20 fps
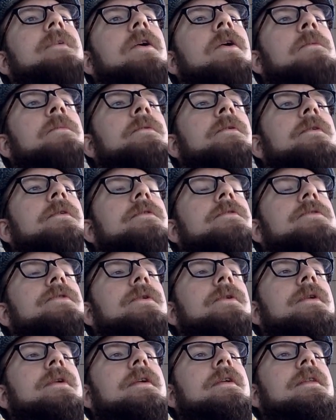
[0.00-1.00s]
hope you're
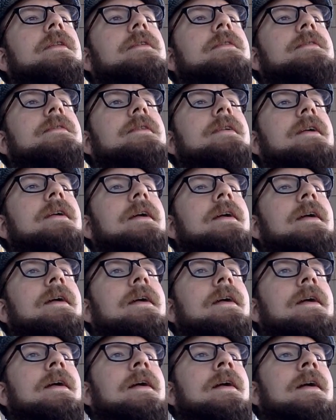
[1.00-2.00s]
enjoying this
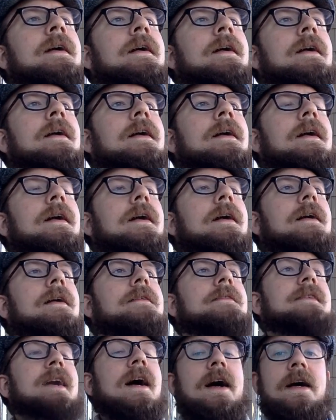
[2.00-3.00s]

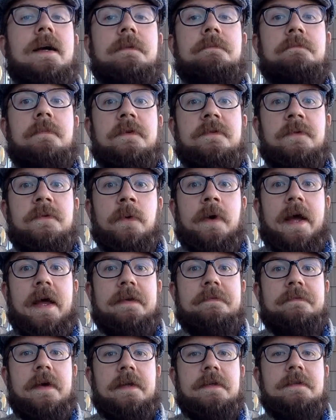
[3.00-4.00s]
time before
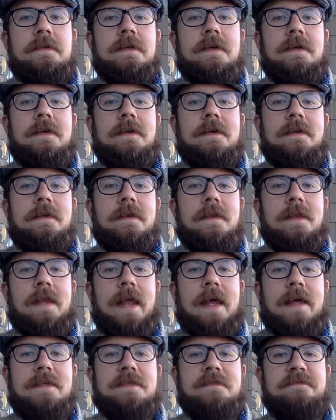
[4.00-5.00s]
Advent, the
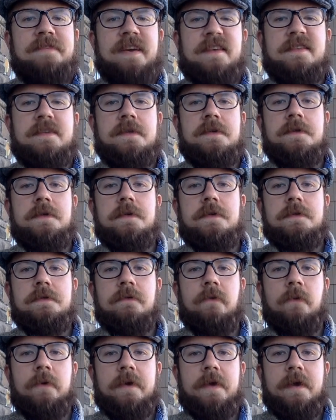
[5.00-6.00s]
last vestiges of
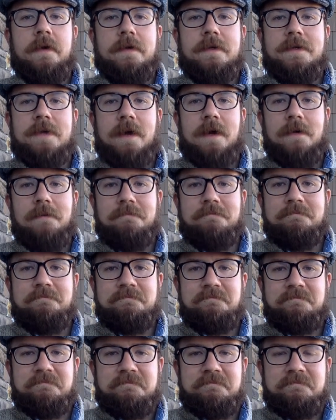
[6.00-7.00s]
ordinary time
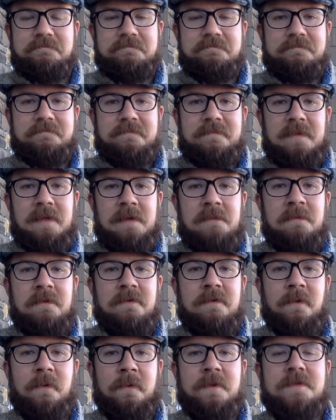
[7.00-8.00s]

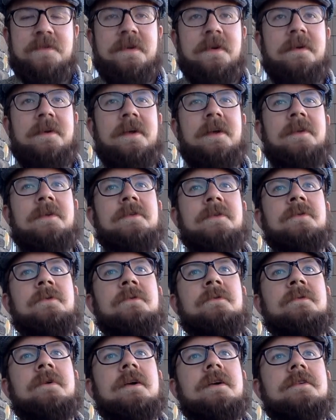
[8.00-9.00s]
before we start a
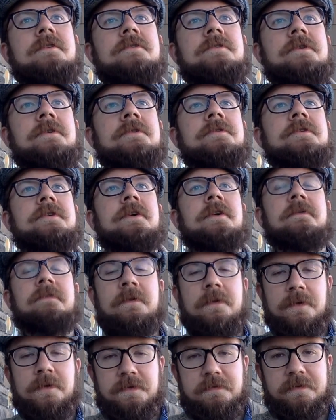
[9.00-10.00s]
new church year,
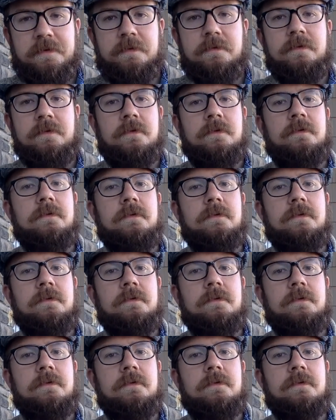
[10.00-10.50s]
for those of you